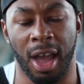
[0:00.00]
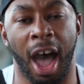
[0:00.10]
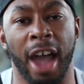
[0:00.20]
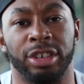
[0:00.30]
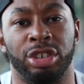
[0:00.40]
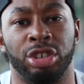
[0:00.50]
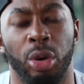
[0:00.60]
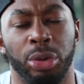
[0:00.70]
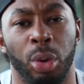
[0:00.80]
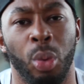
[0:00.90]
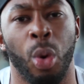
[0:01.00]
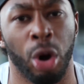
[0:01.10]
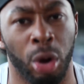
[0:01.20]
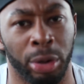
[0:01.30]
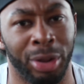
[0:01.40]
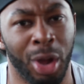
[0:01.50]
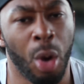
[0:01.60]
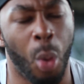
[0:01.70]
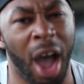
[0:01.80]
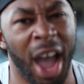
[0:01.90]
I show the world
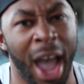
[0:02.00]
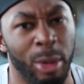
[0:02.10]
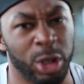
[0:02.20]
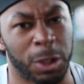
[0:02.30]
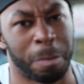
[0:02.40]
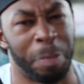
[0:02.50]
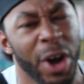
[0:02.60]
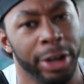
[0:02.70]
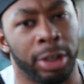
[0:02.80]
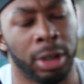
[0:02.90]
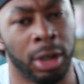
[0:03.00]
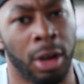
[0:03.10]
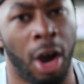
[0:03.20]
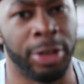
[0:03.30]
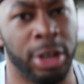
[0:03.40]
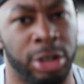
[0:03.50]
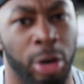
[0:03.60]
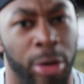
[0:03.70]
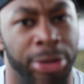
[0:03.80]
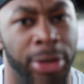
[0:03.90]
why I was put on this
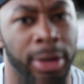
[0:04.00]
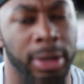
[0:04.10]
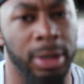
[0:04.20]
earth.